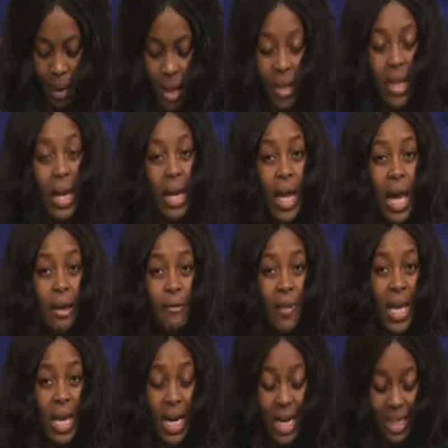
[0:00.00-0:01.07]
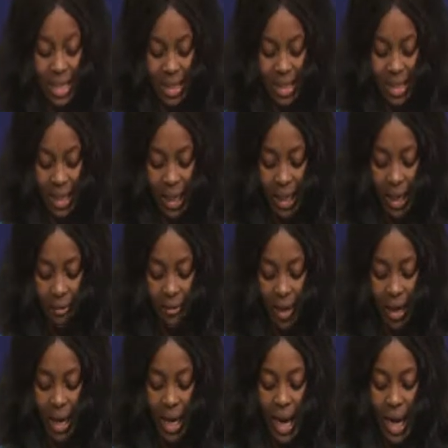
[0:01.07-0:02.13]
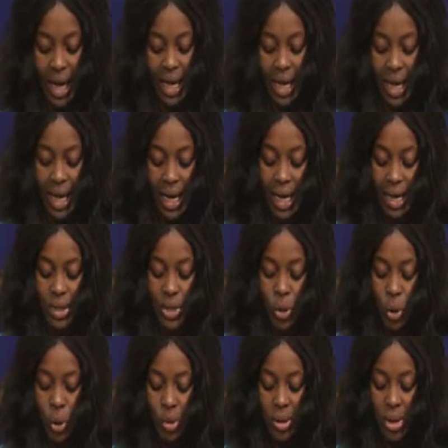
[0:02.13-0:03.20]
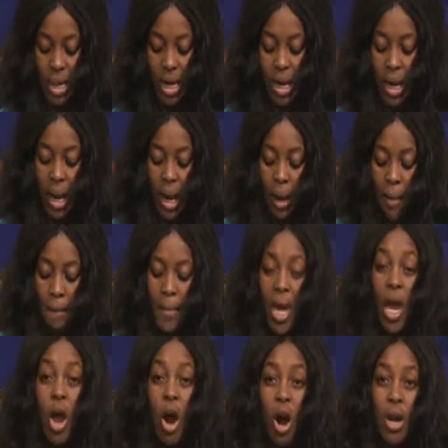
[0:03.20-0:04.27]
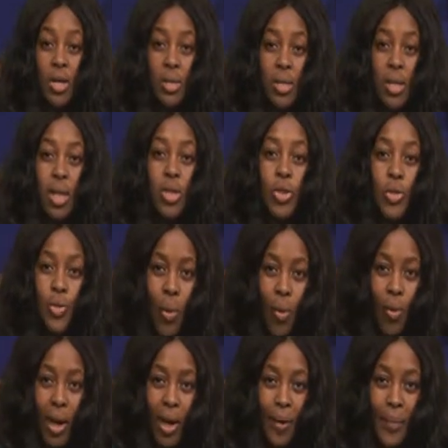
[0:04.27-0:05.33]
the life in an assisted living, and it is Susan Bayard's story.